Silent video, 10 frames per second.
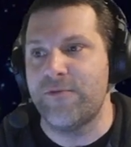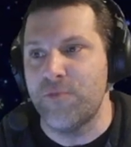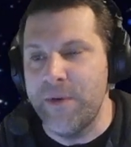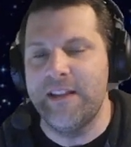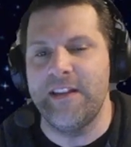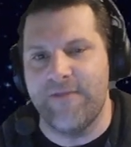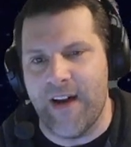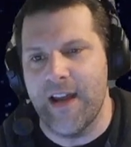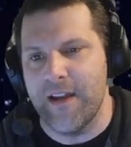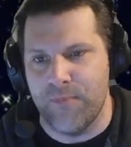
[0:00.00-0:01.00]
really
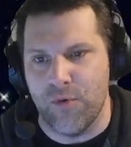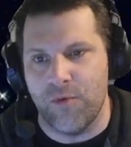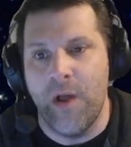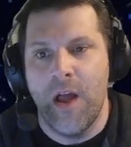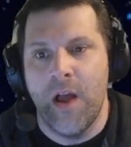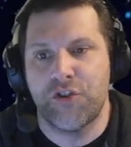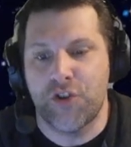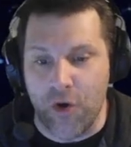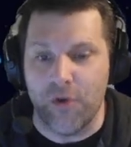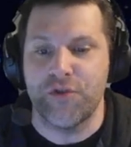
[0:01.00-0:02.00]
viable
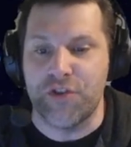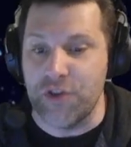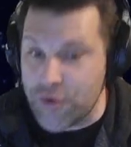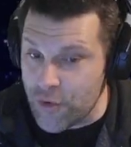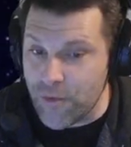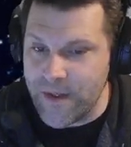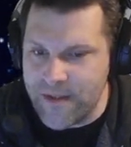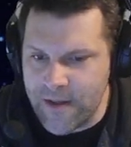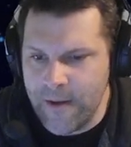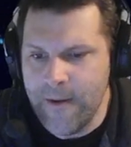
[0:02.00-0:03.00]
charge deterrent.